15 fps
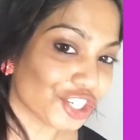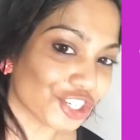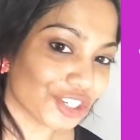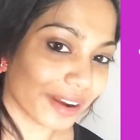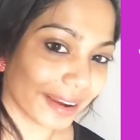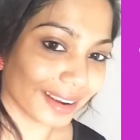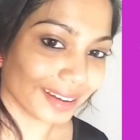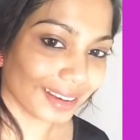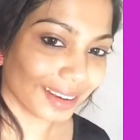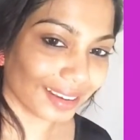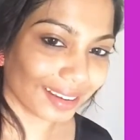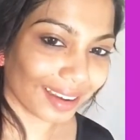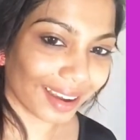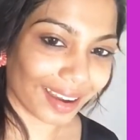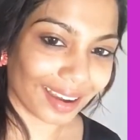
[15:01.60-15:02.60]

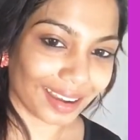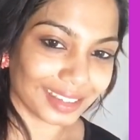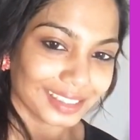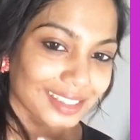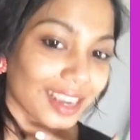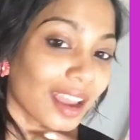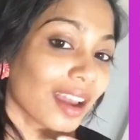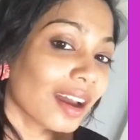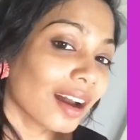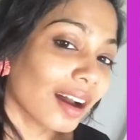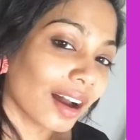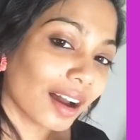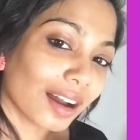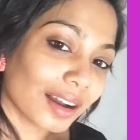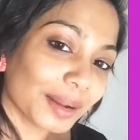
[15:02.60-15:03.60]
shiny. And
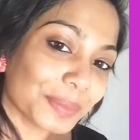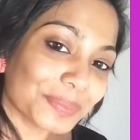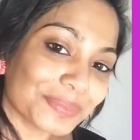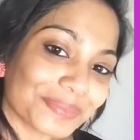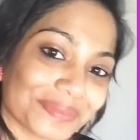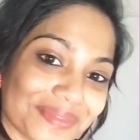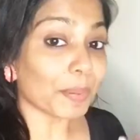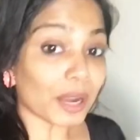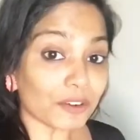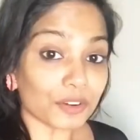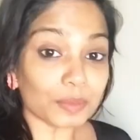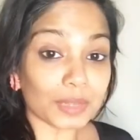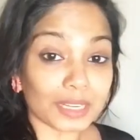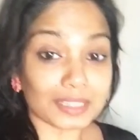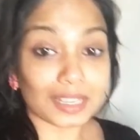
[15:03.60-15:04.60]
apart
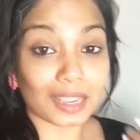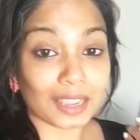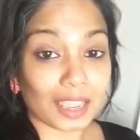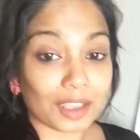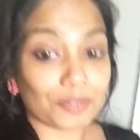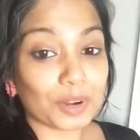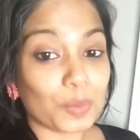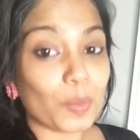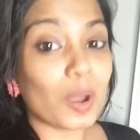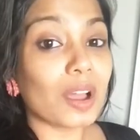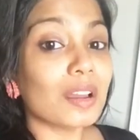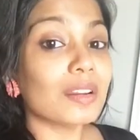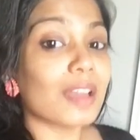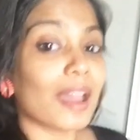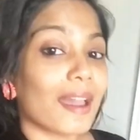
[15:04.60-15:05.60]
from that, take care
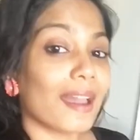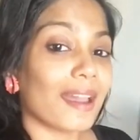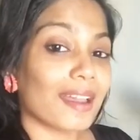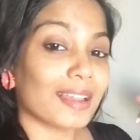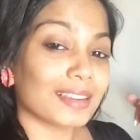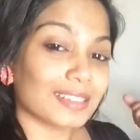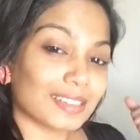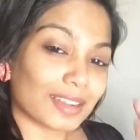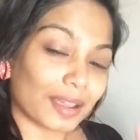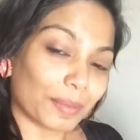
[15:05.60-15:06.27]
everyone, and